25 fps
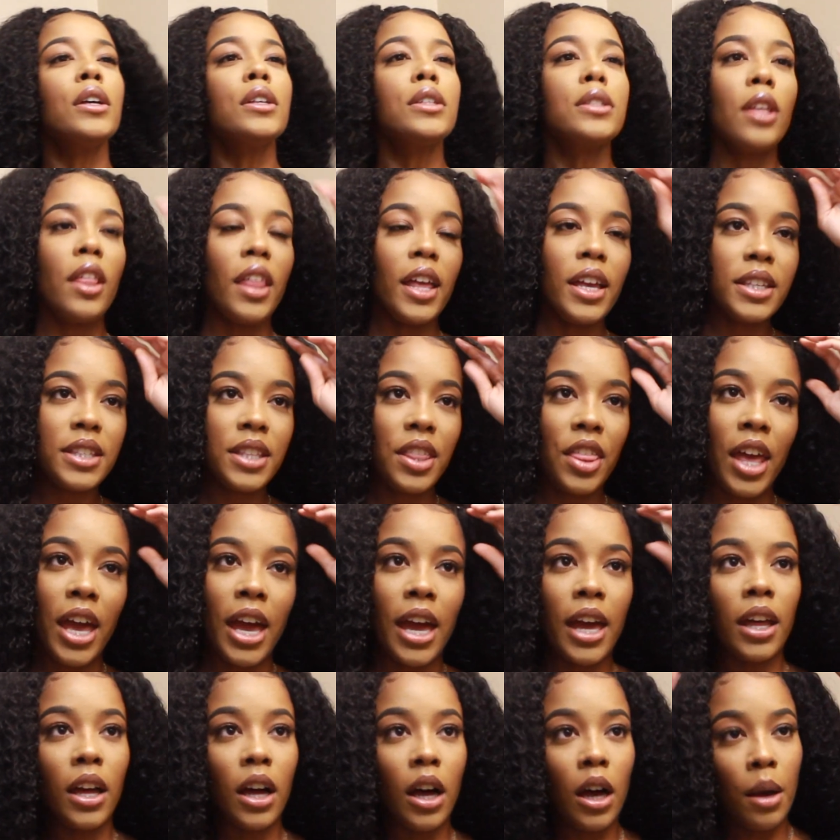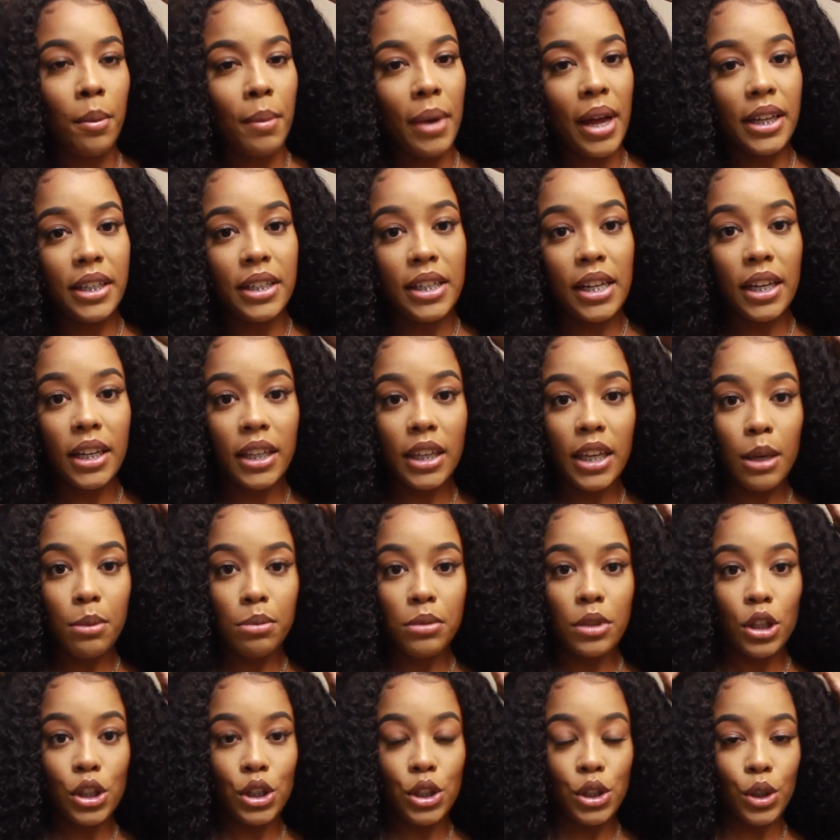So that's that. I did
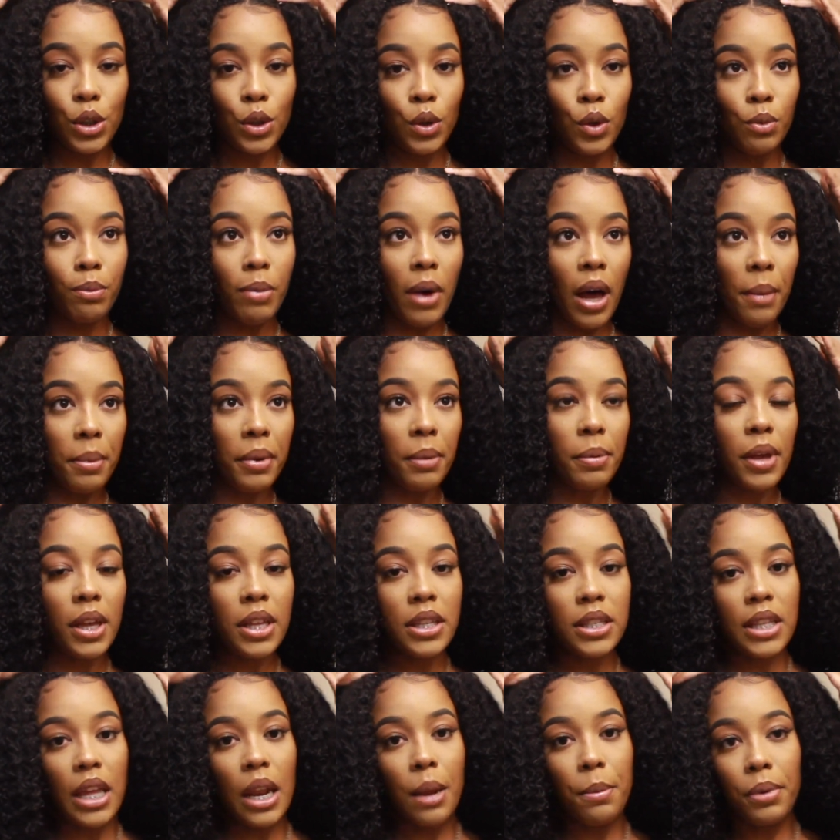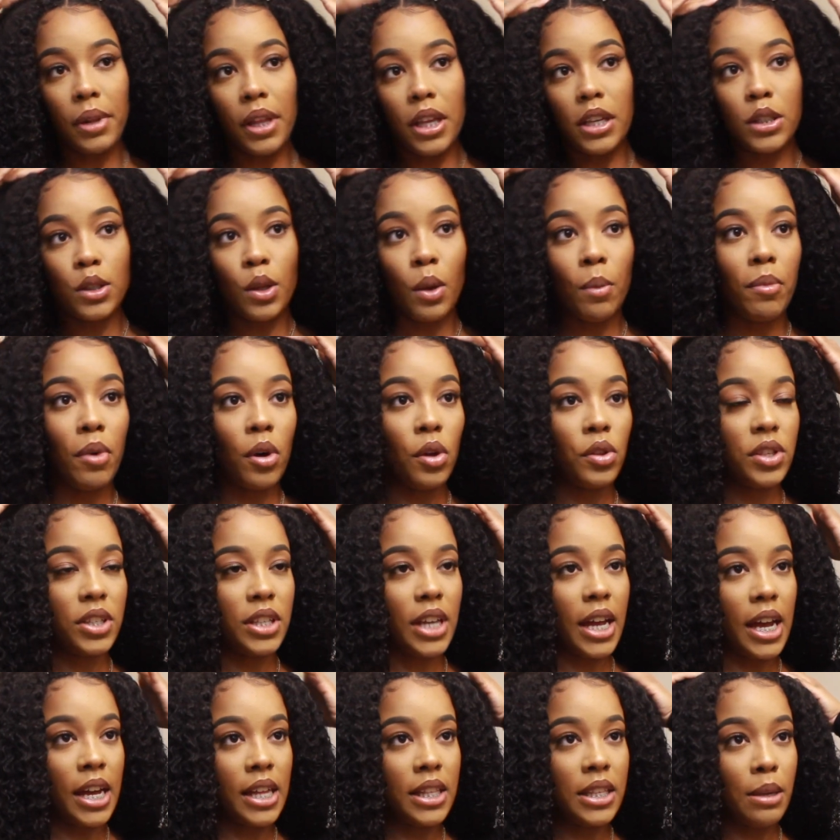keep the 2 bobby pins that I placed on both
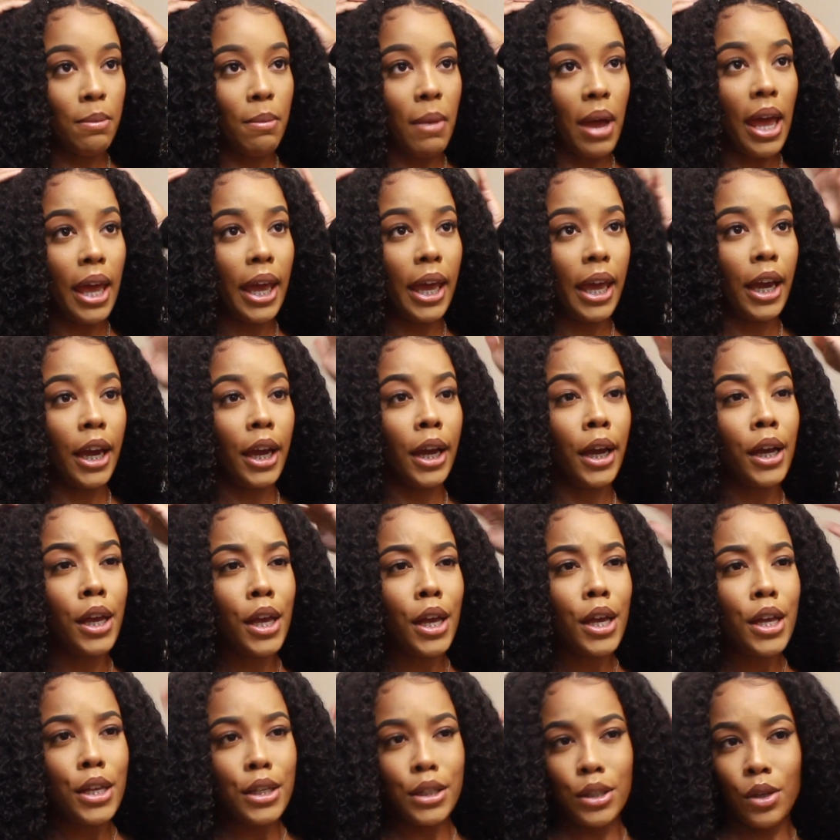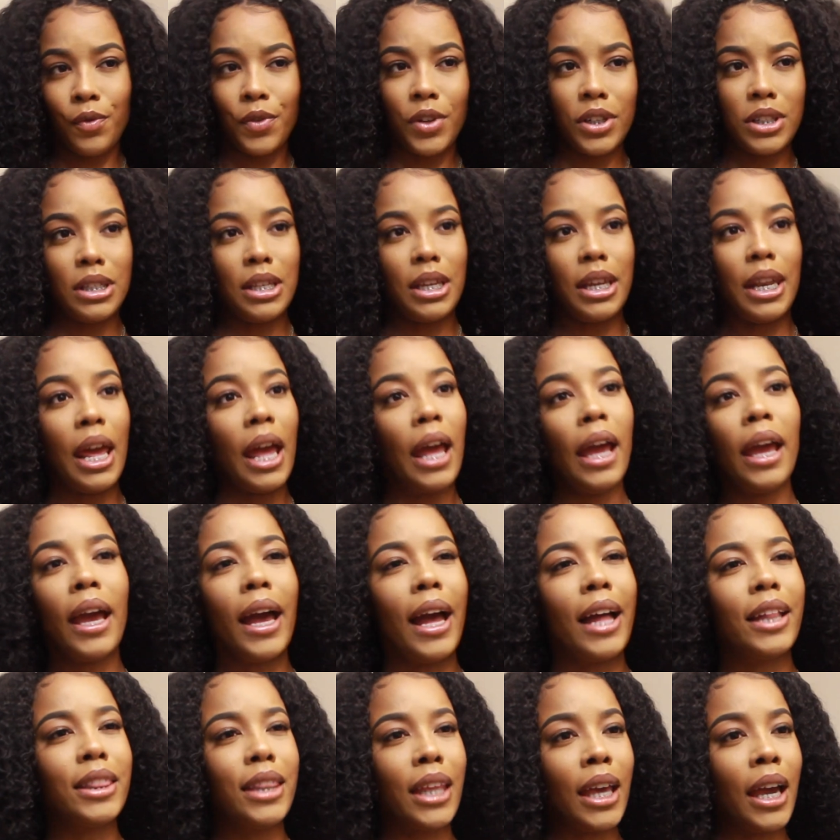sides in my hair. So for today,
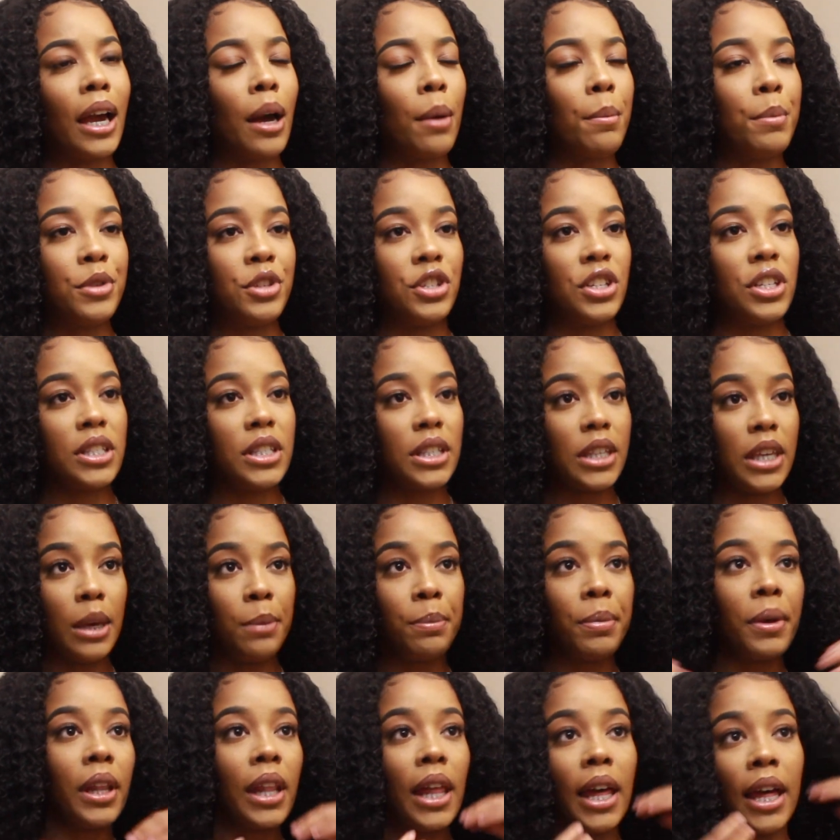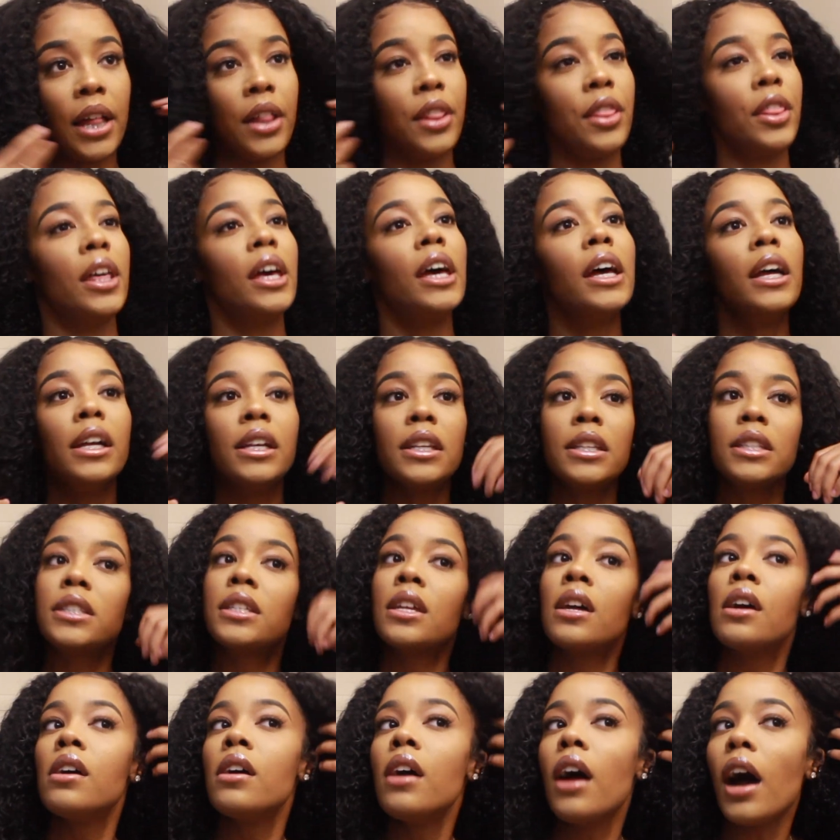I think I'm going to just keep it like this.
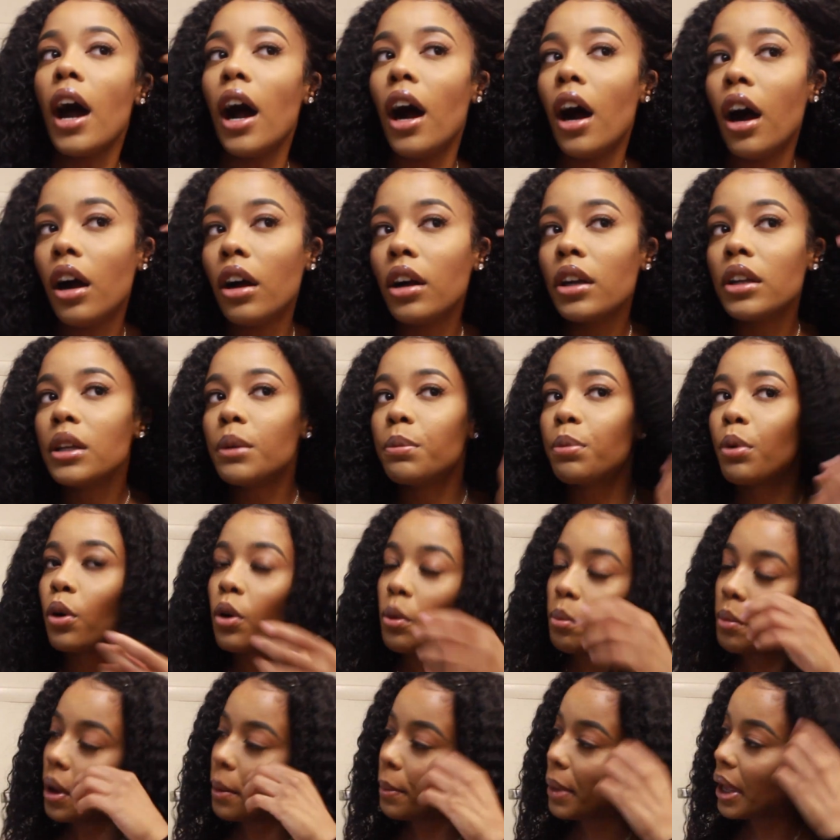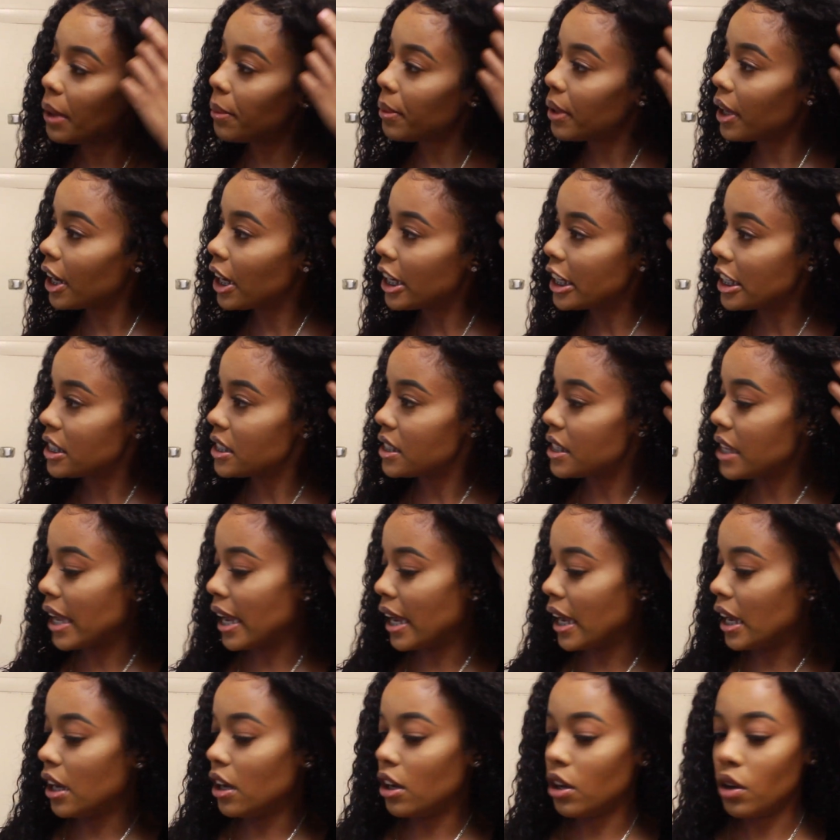I already pulled my baby hairs
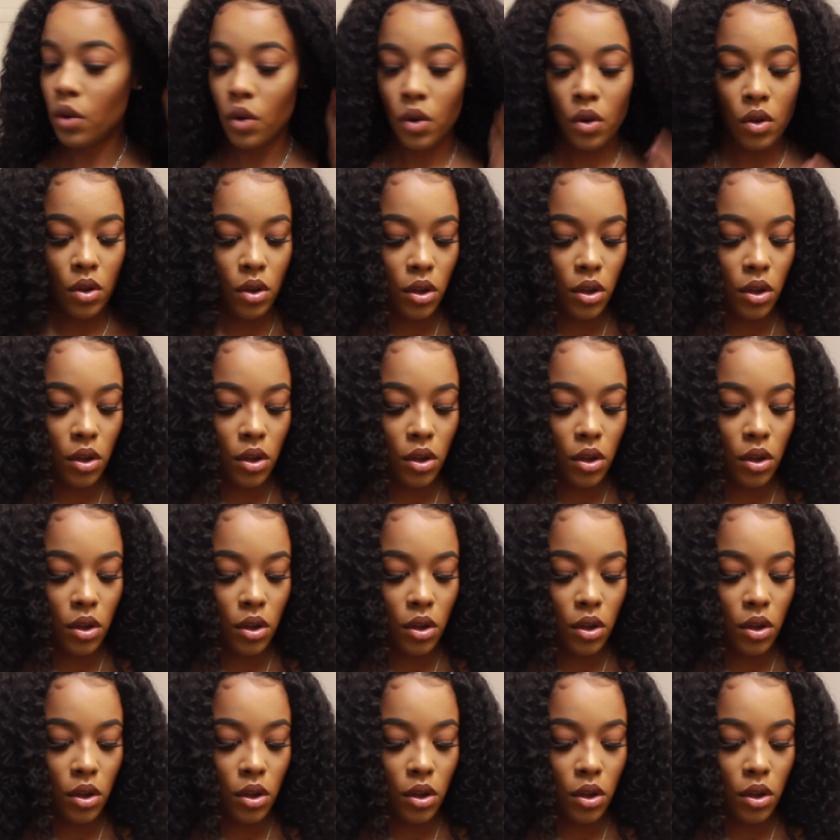down